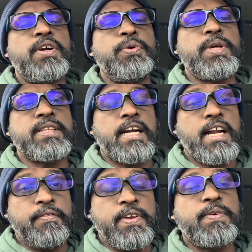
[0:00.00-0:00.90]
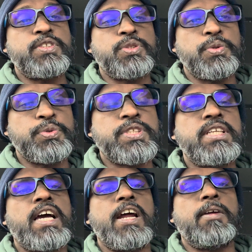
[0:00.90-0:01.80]
doing that, we was
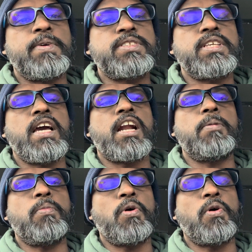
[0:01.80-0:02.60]
using Dynamics CRM